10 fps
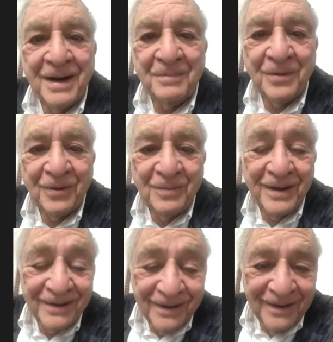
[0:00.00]
it up though,
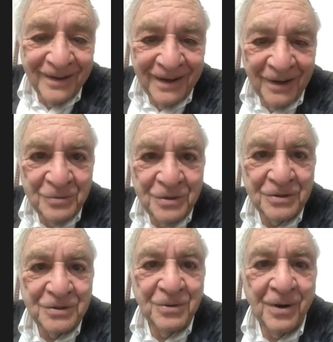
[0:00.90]
but you, it was
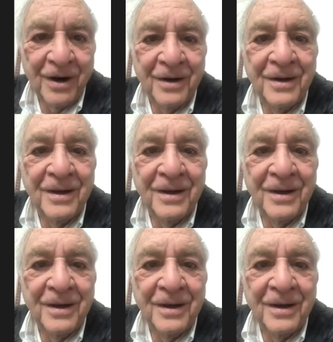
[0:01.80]
just you, too hard.